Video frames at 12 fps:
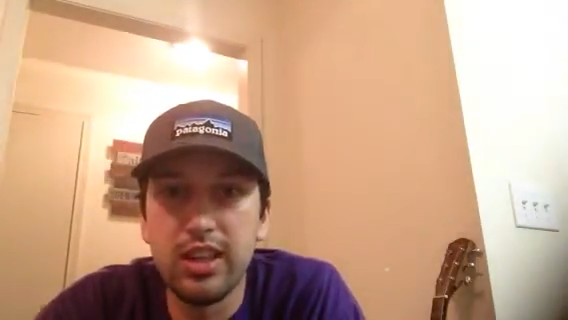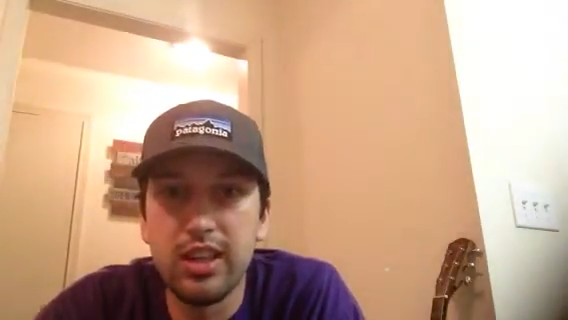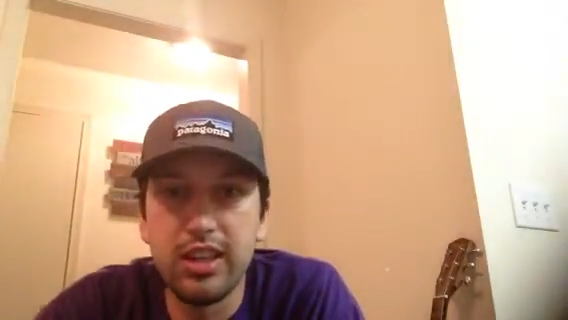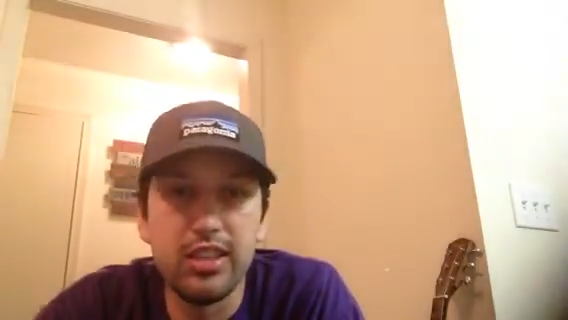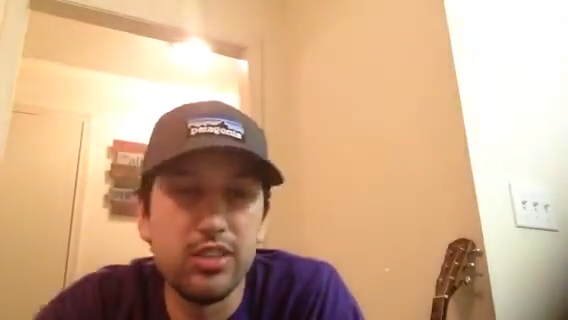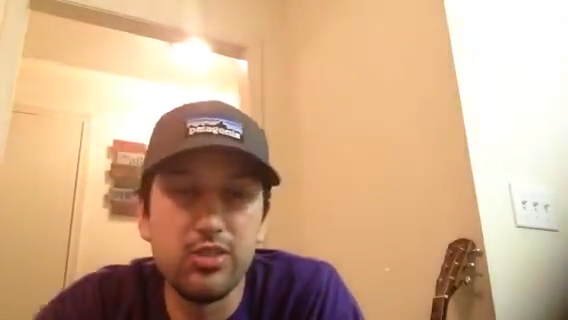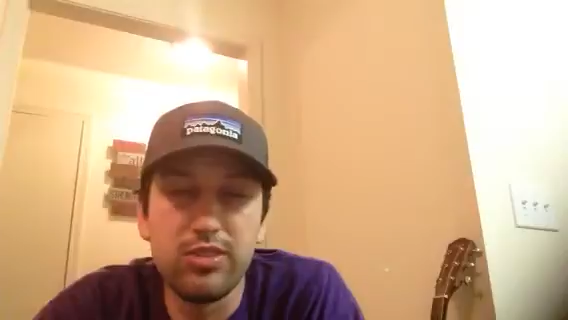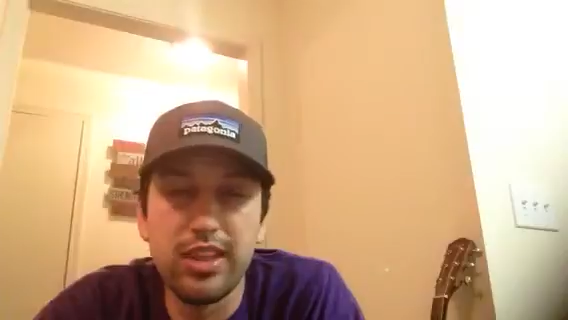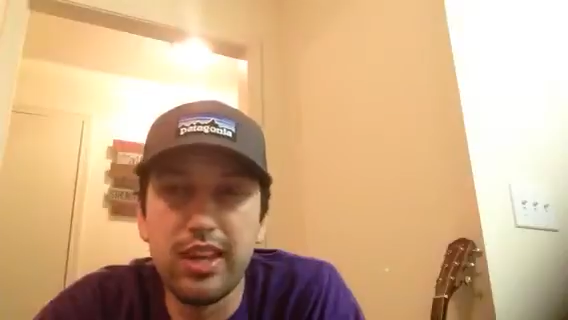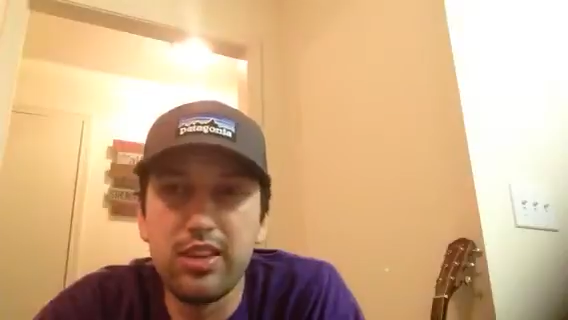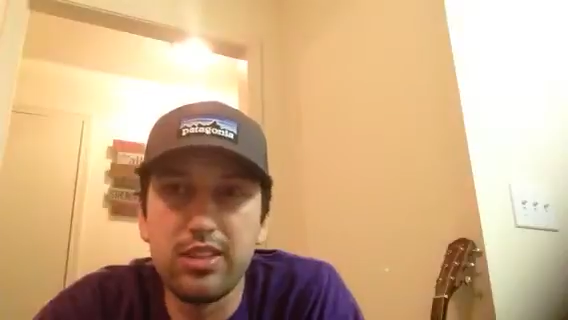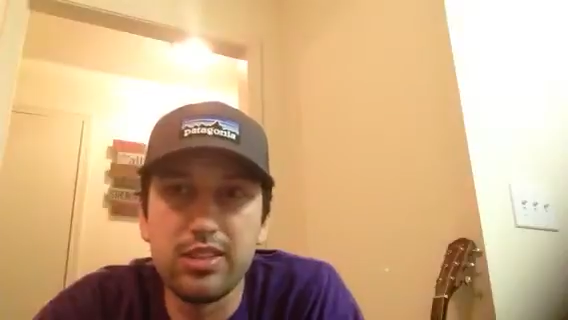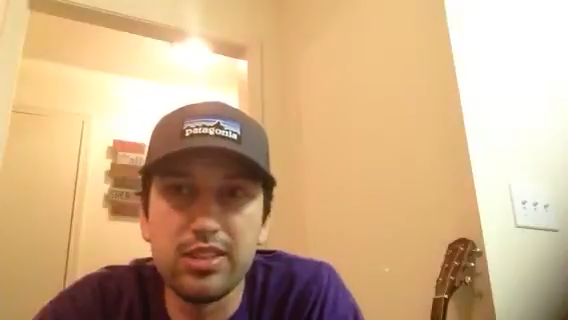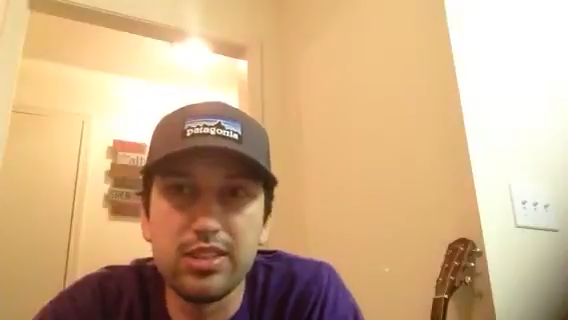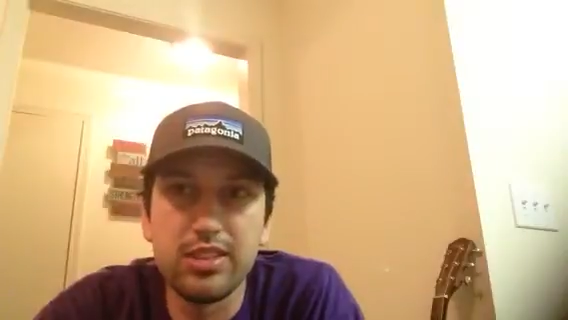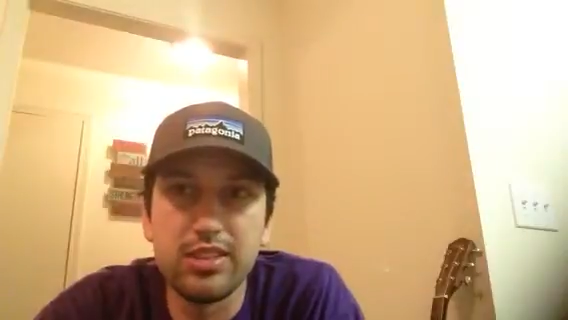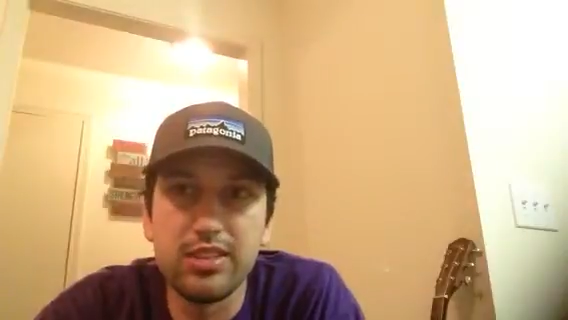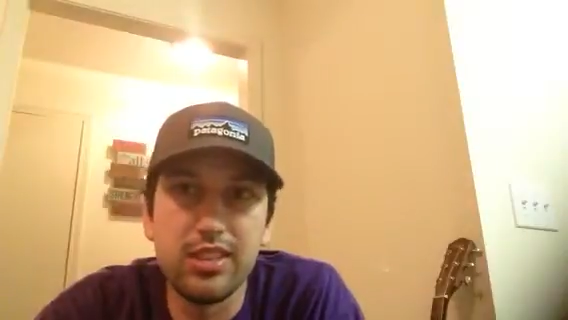and new
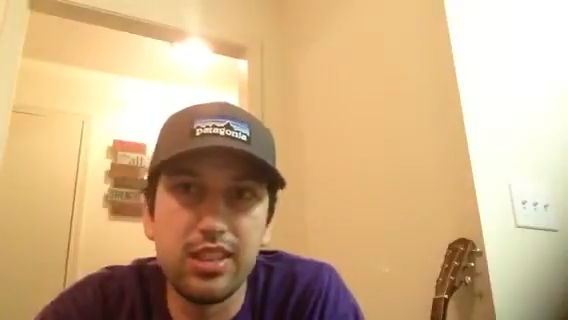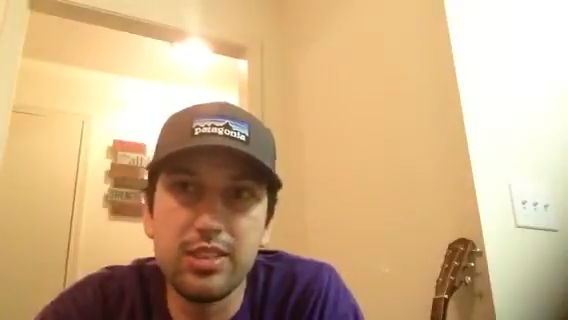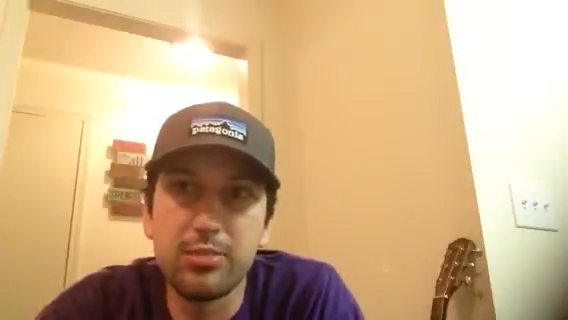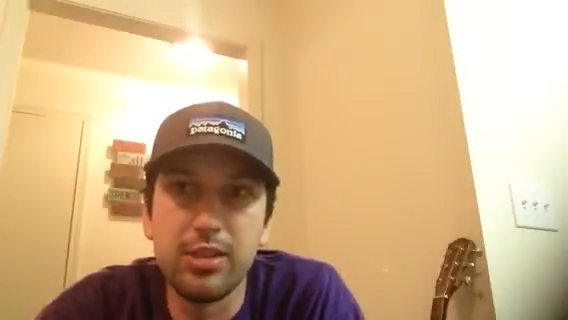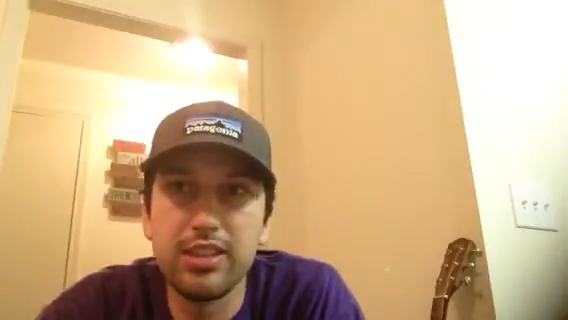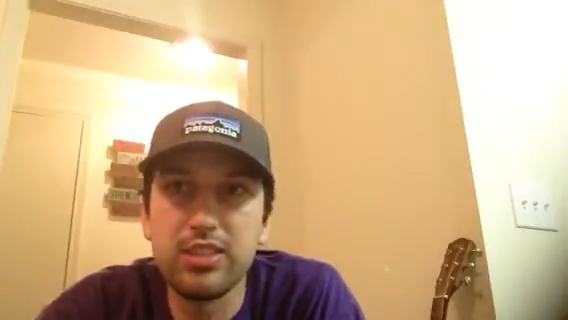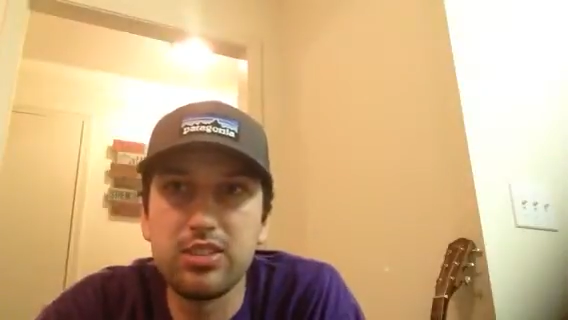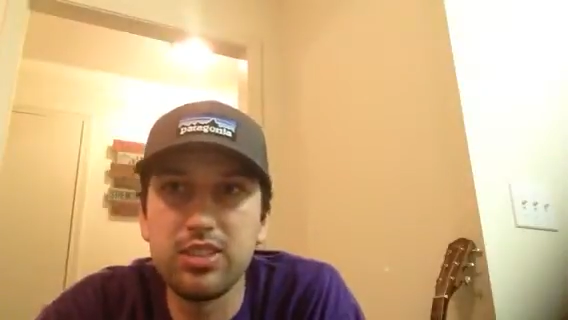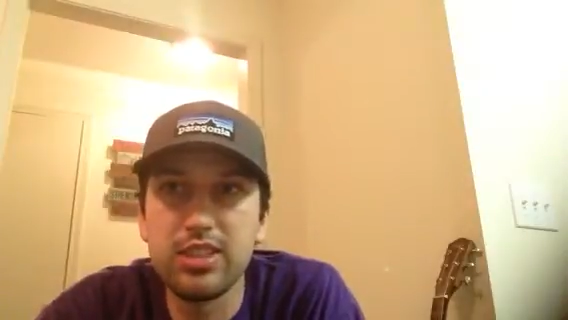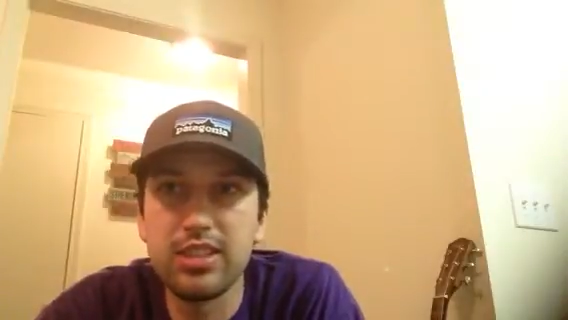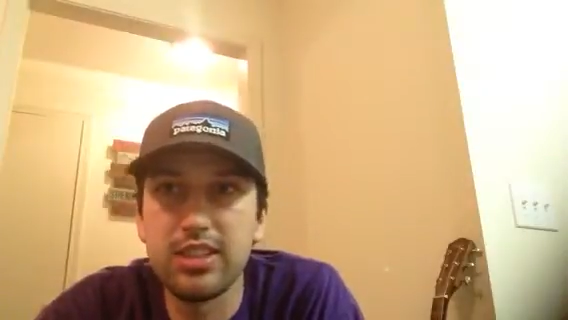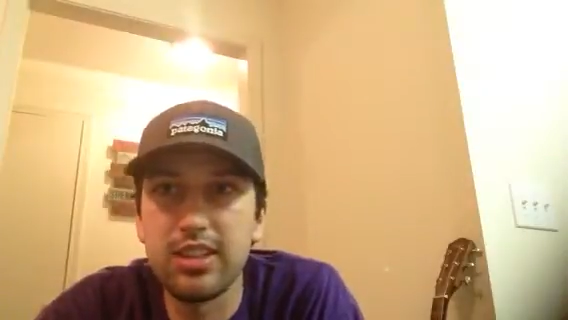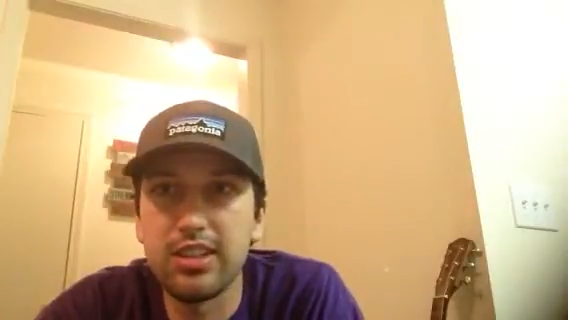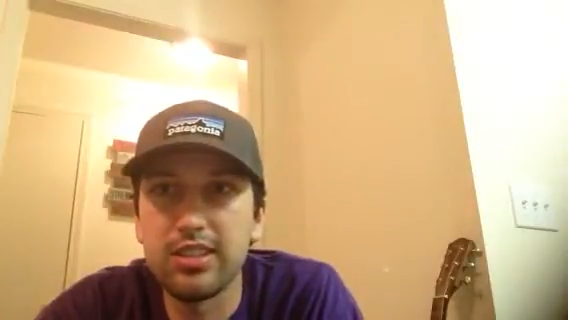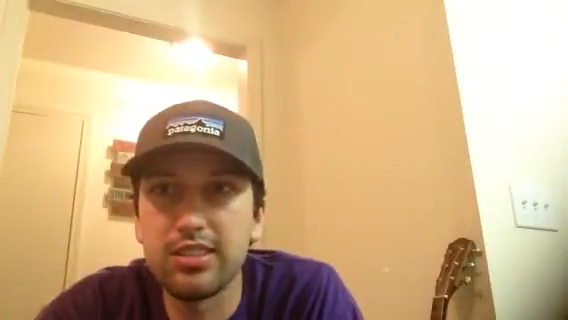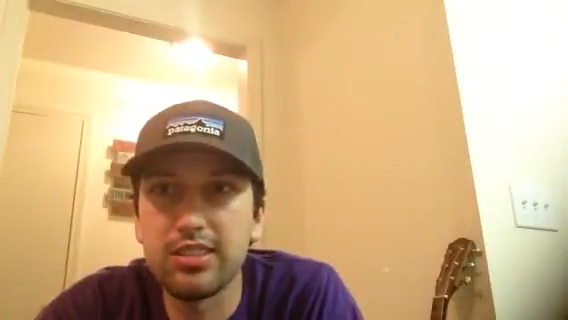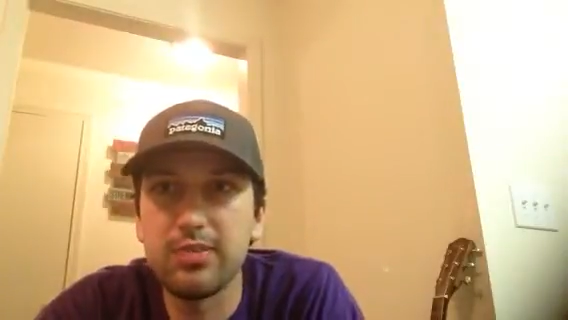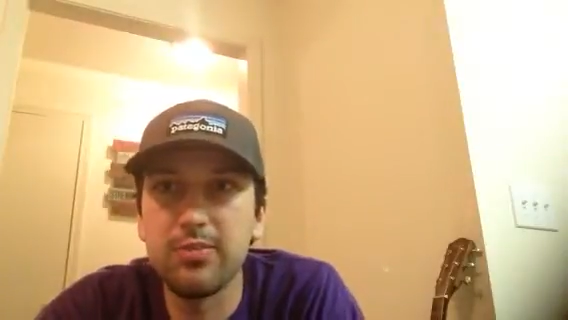galaxies, and that's basically it,
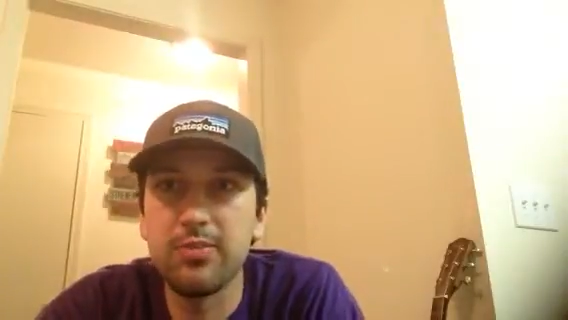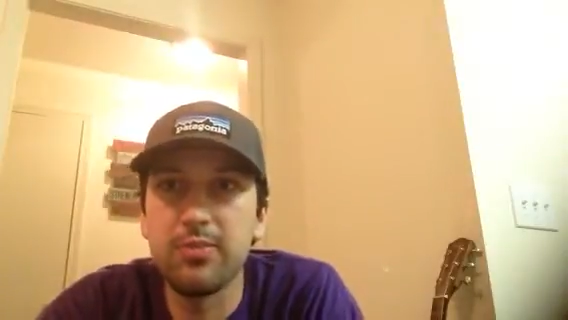guys.